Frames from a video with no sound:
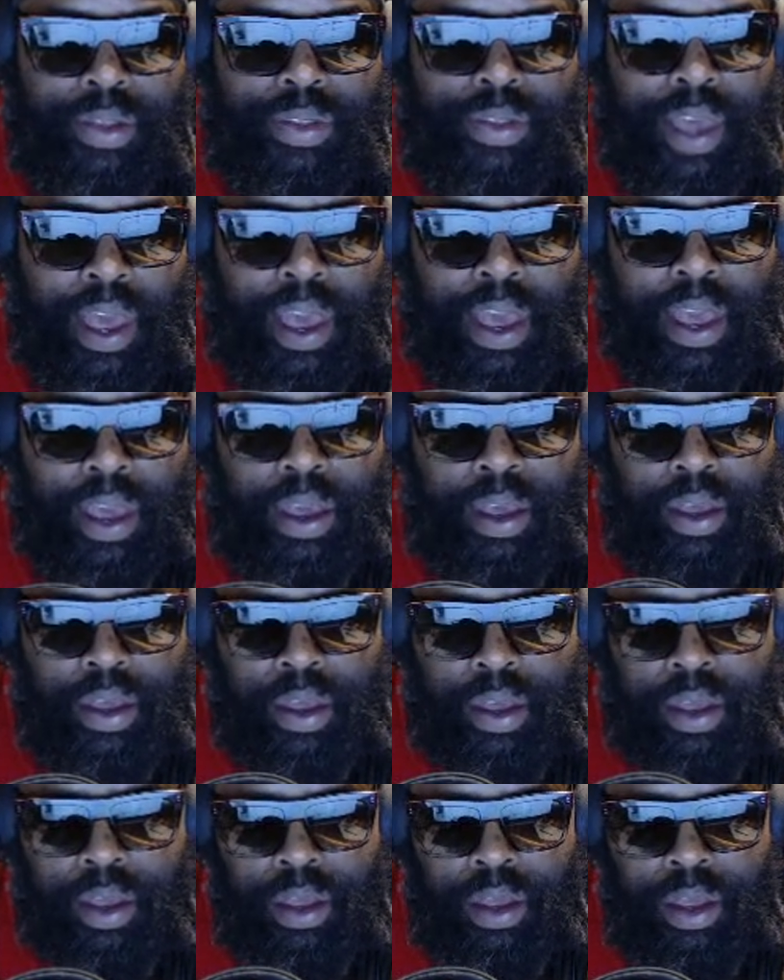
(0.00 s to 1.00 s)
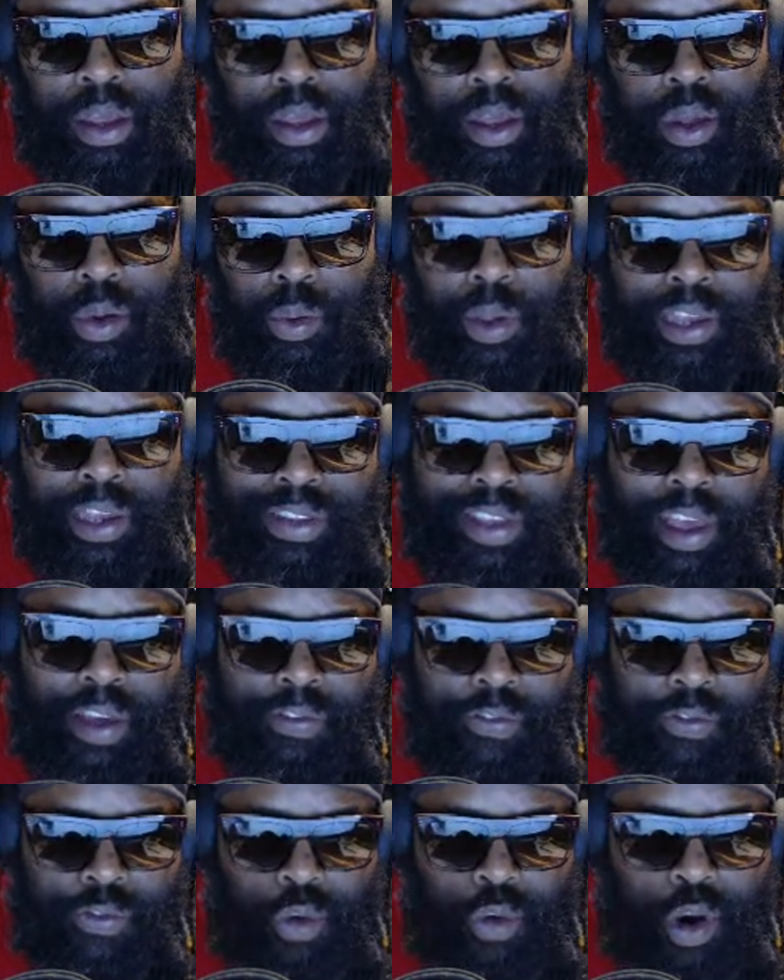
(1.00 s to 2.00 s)
could say
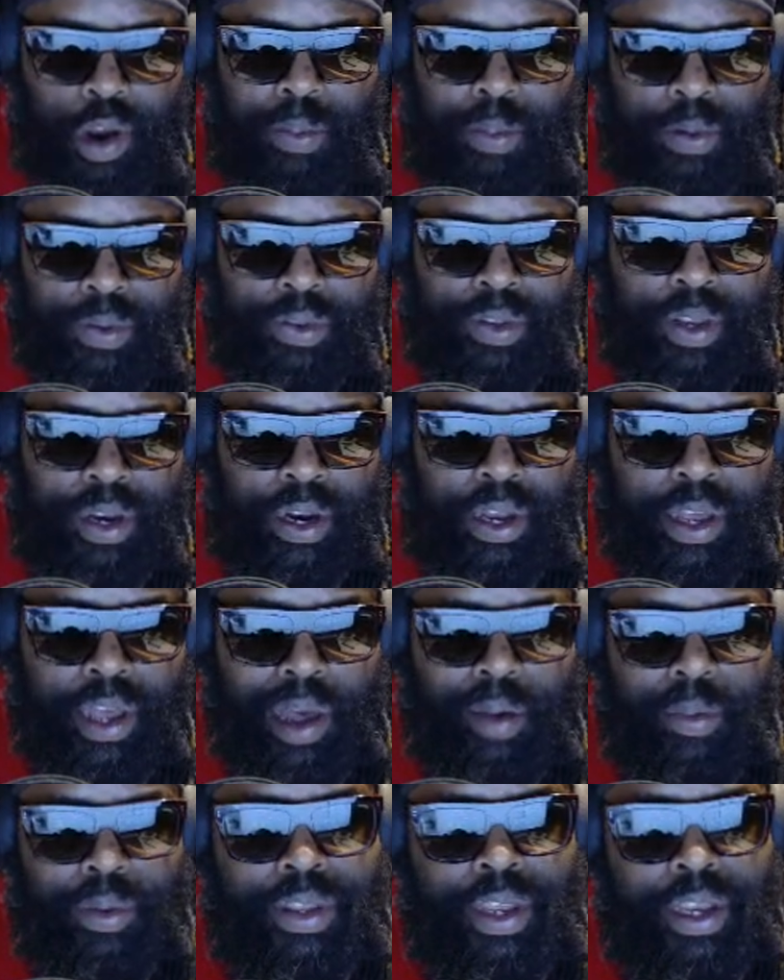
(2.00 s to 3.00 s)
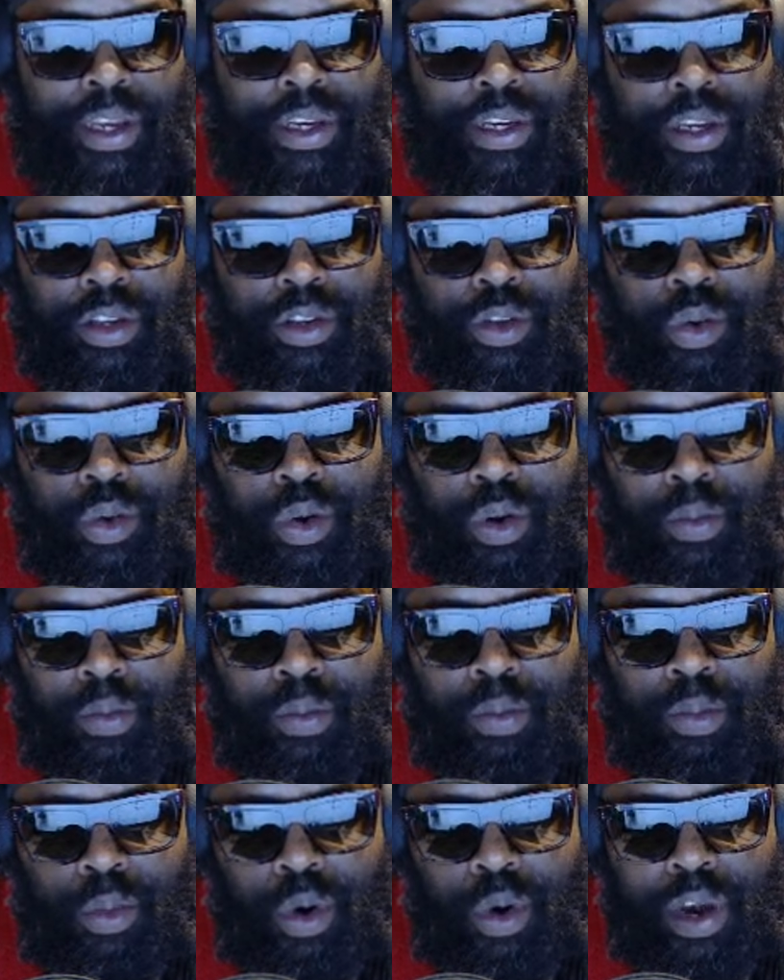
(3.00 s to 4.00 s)
40% of the competition is doing
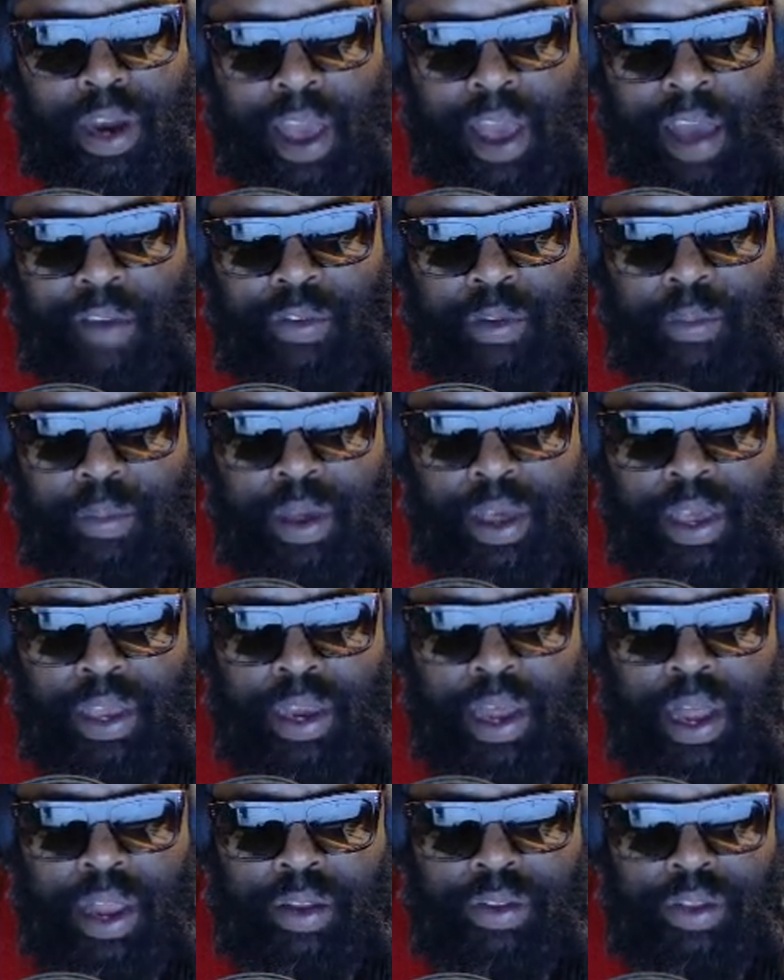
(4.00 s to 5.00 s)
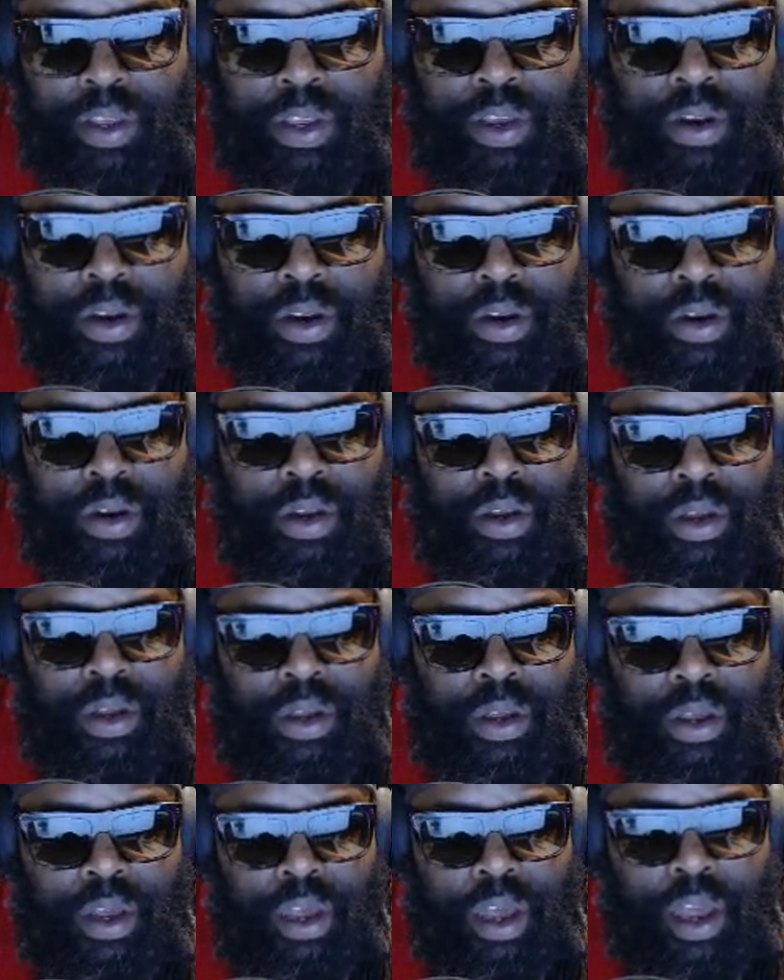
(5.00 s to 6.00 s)
more than half $1 billion a year,
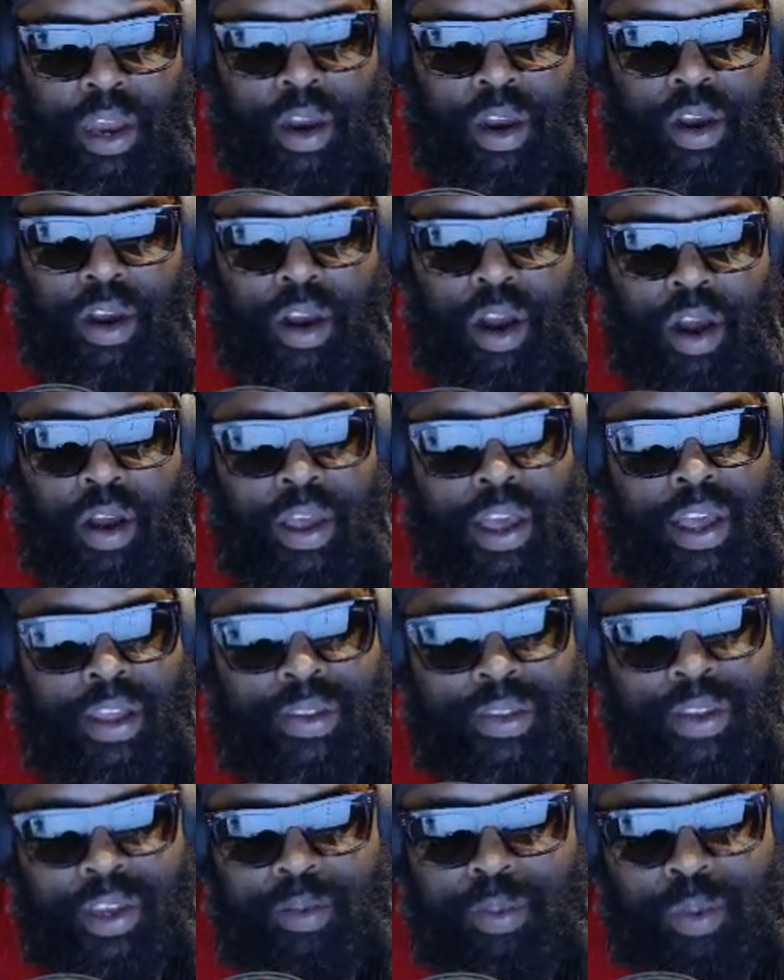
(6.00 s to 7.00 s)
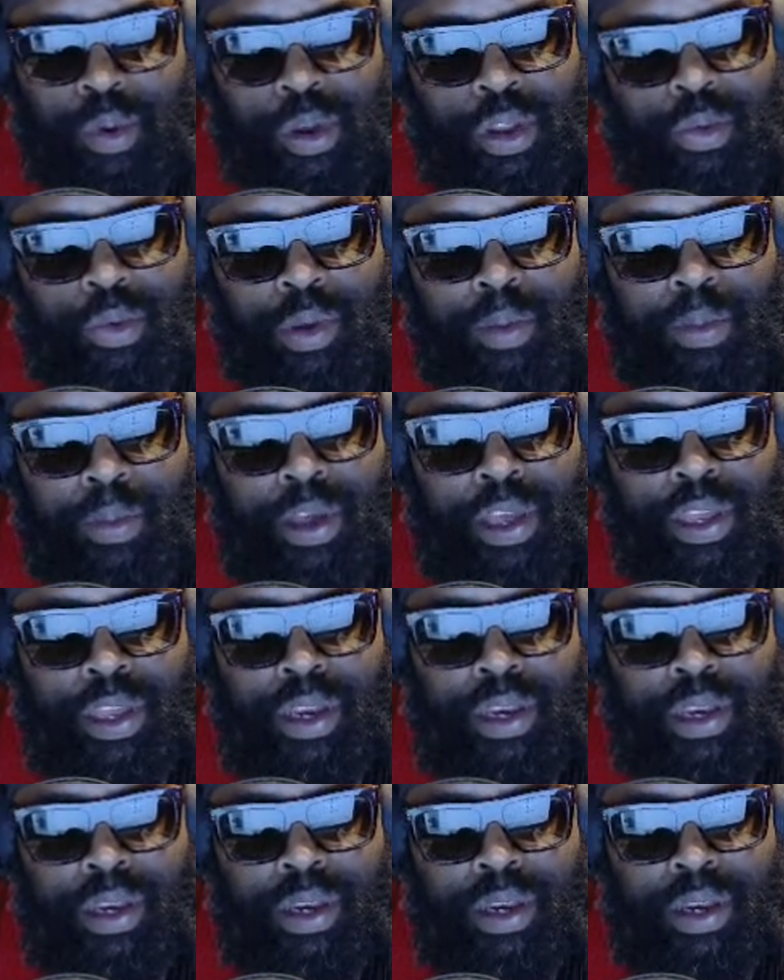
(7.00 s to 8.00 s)
and they're currently at 6.3 million.